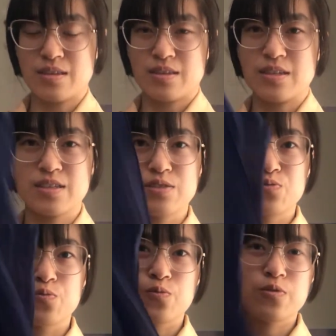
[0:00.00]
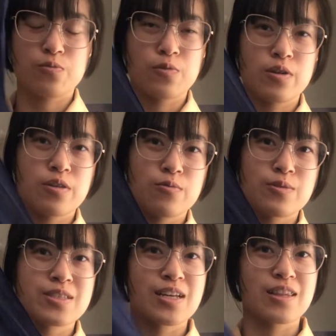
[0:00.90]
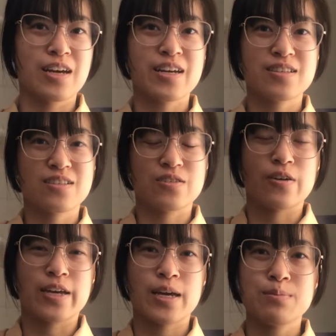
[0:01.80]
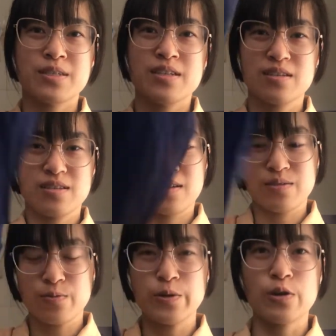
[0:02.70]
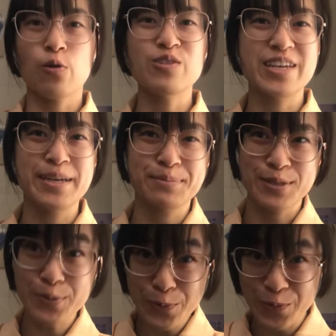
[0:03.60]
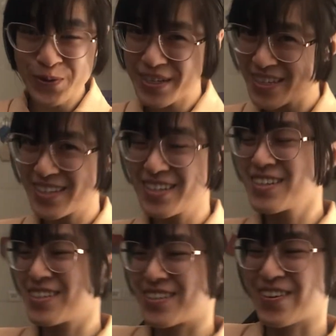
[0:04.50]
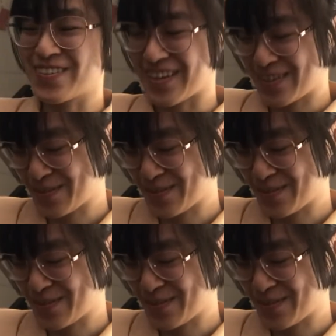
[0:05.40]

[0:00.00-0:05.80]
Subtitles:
this is one of the ones I liked, so I kept it. We can only keep 2, so that's